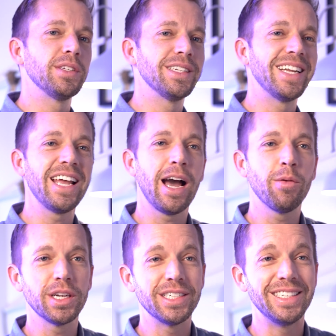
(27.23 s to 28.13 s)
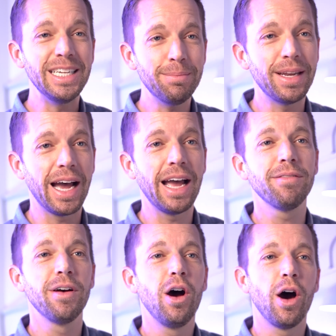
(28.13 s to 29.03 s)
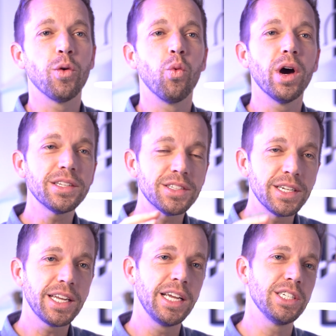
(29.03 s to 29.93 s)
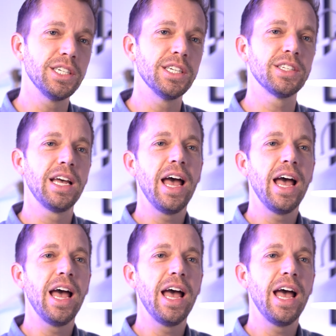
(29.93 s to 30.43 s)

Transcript: And today I want to deep dive on what a syndication is,